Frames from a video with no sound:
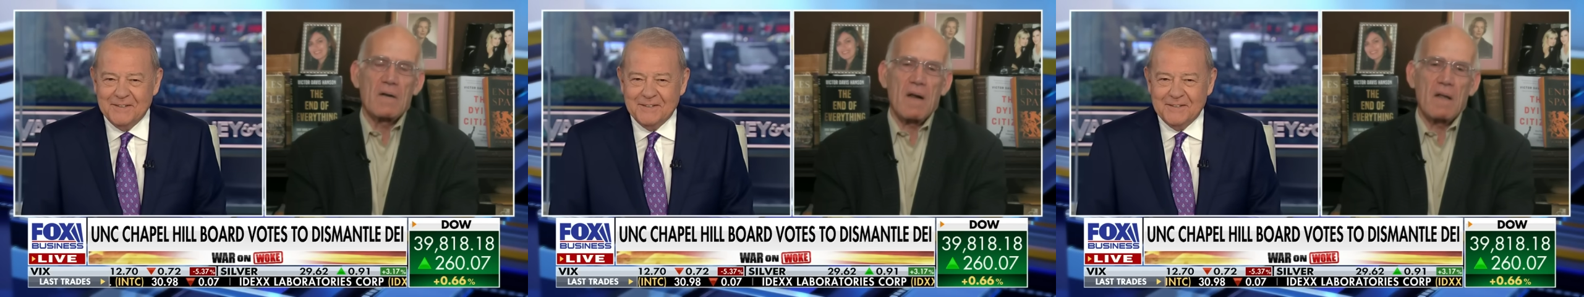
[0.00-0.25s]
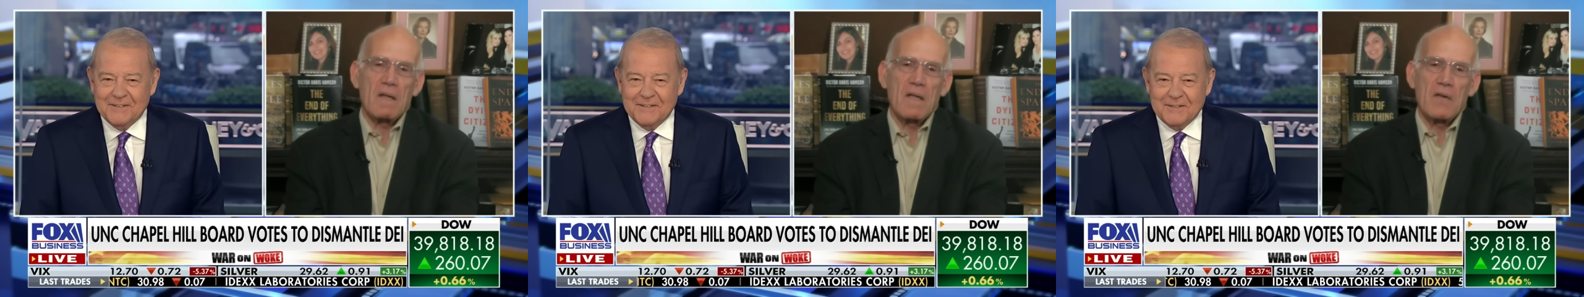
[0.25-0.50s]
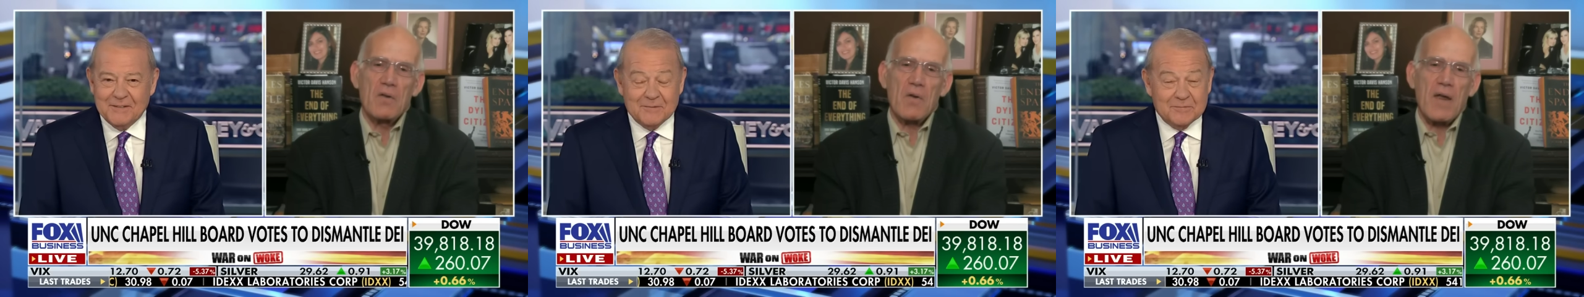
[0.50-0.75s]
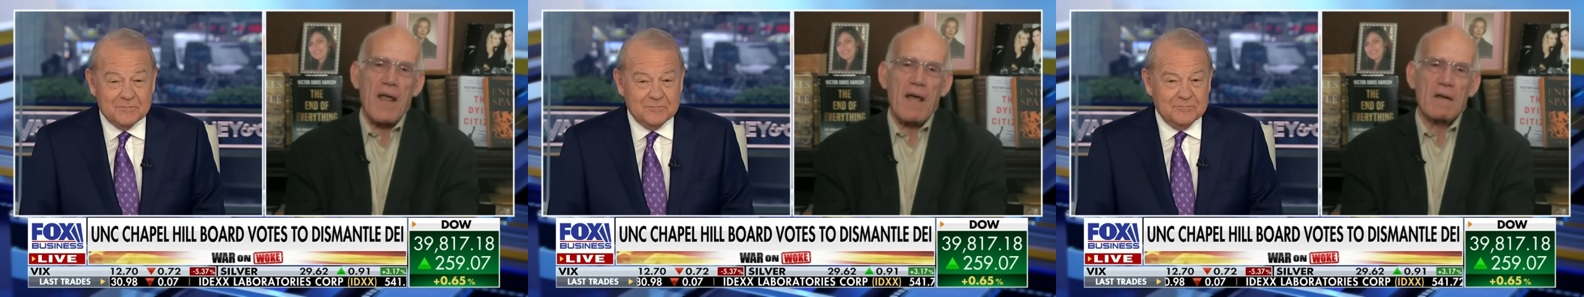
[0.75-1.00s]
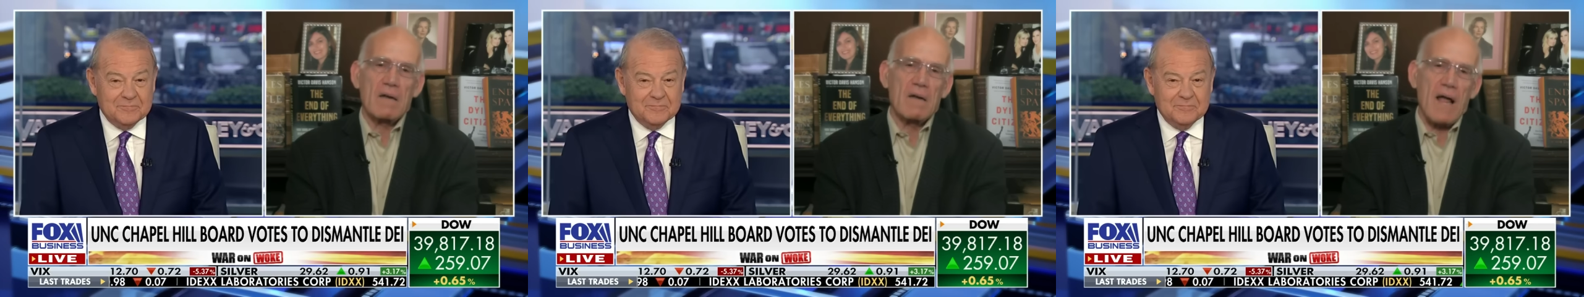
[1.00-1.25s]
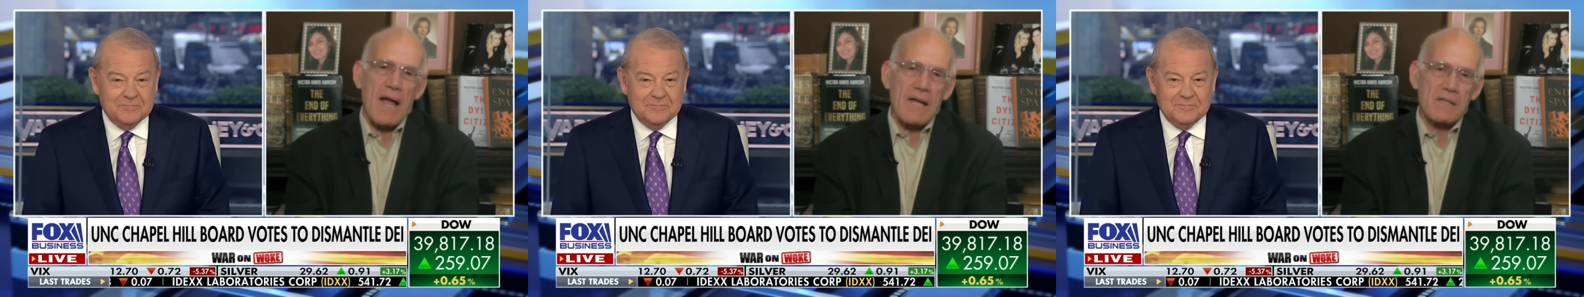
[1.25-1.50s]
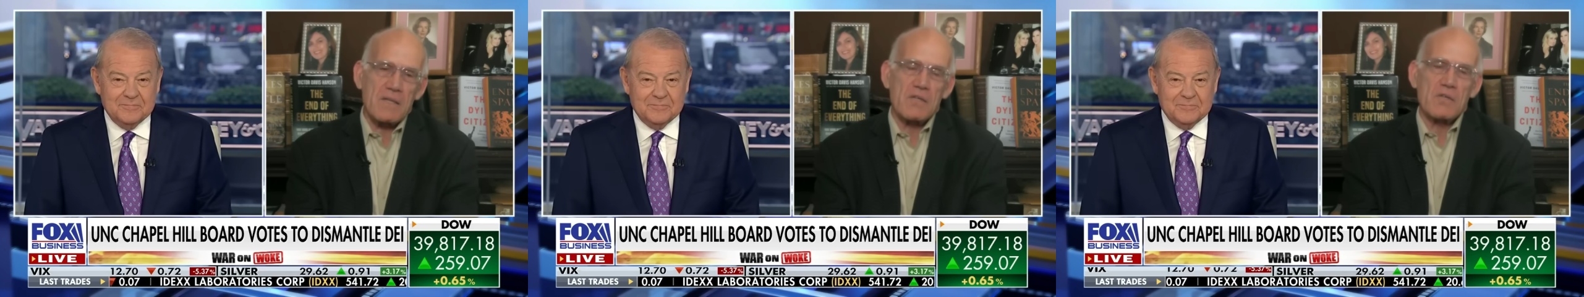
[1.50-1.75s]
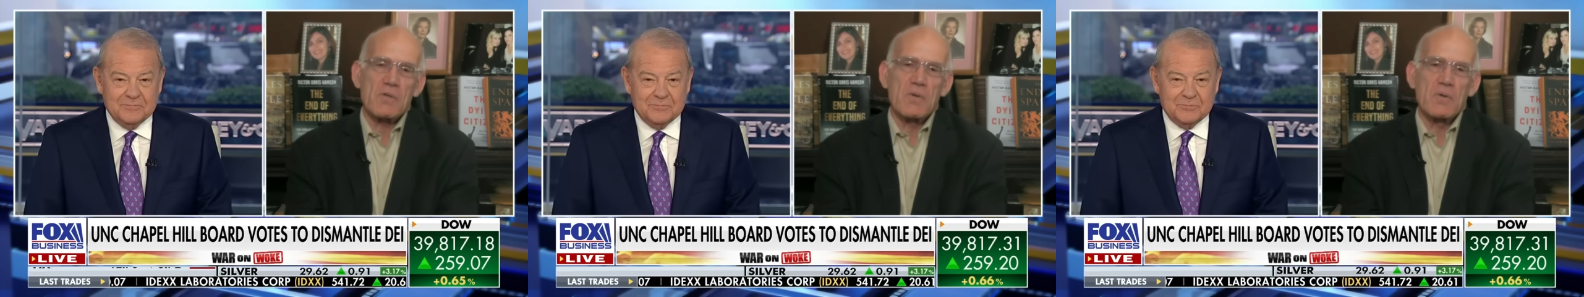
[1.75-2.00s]
Speaker 1: and you can't ask these
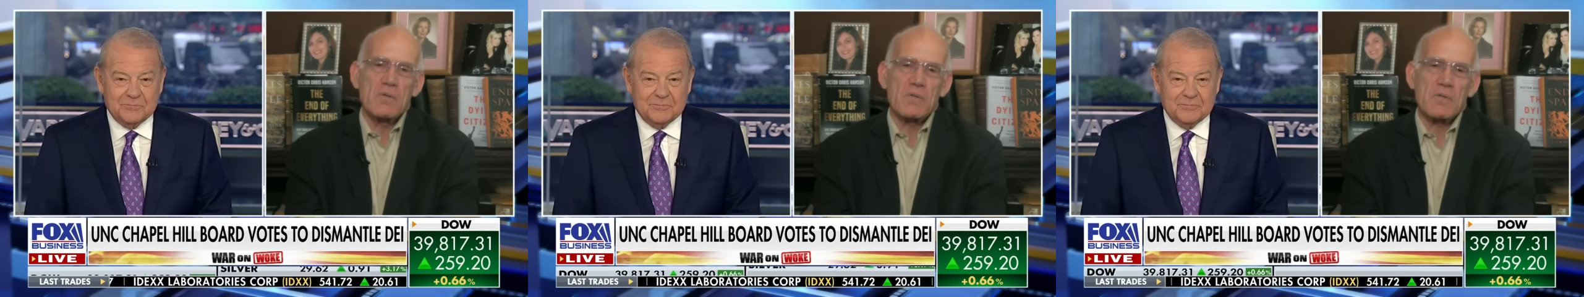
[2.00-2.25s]
students